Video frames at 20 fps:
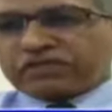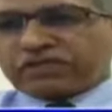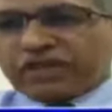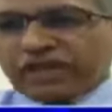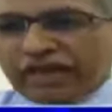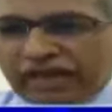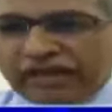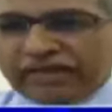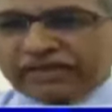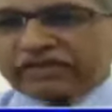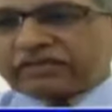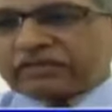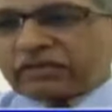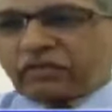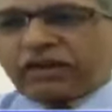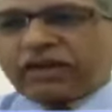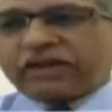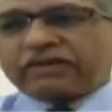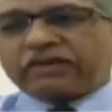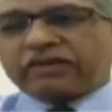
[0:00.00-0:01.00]
The higher the
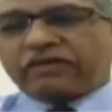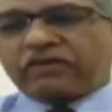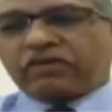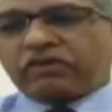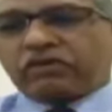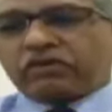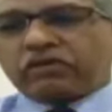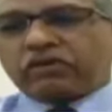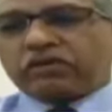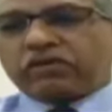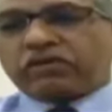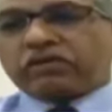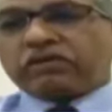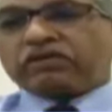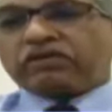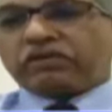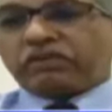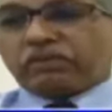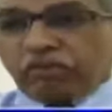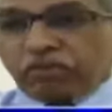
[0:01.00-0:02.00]
viral load,
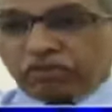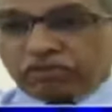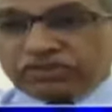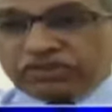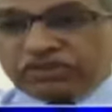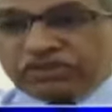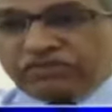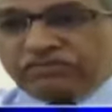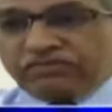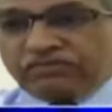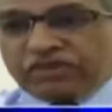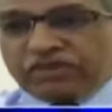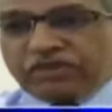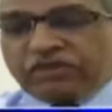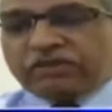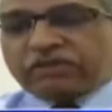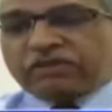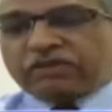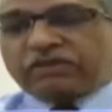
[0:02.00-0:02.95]
the more severe,